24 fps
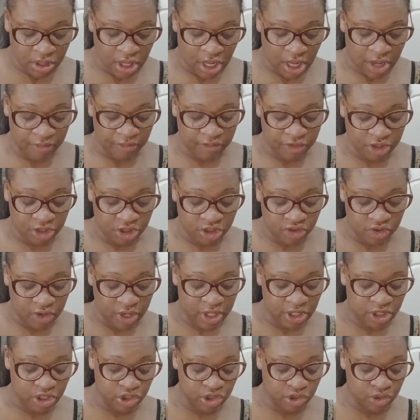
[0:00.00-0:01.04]
I'm going to
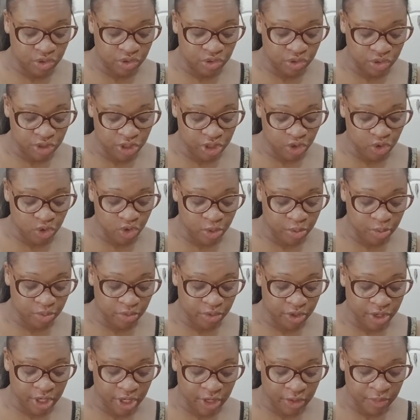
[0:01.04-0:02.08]
try to
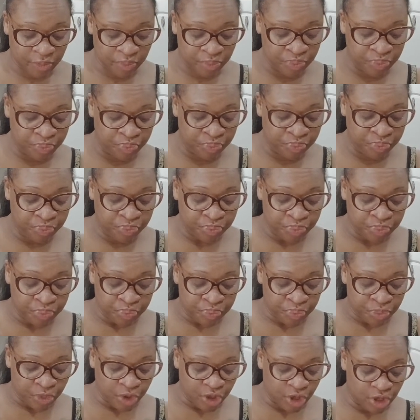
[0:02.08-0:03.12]
incorporate
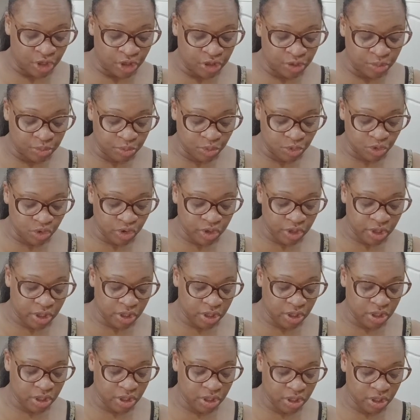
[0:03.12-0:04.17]
a little more
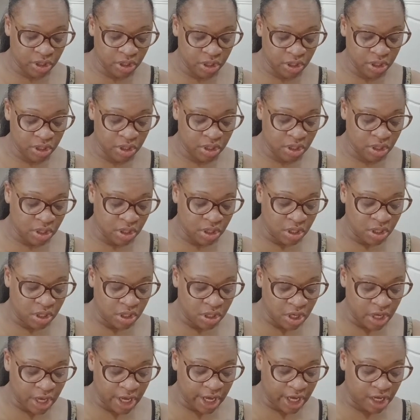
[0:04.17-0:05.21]

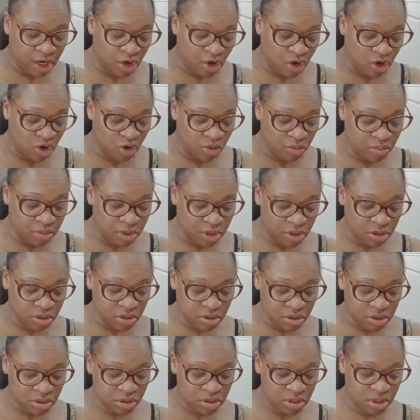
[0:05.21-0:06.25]
at-home
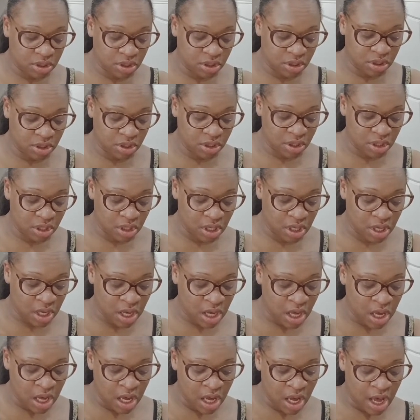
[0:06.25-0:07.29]
meals.
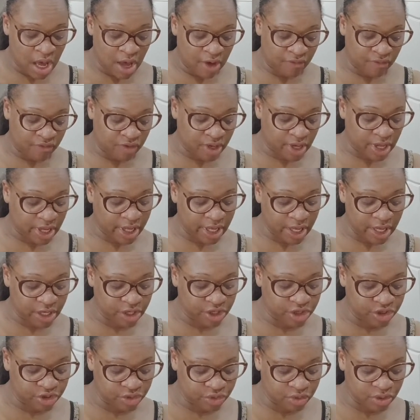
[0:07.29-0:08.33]
I feel like I
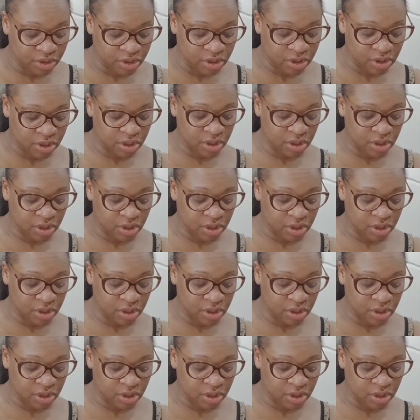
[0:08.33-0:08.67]
can do it.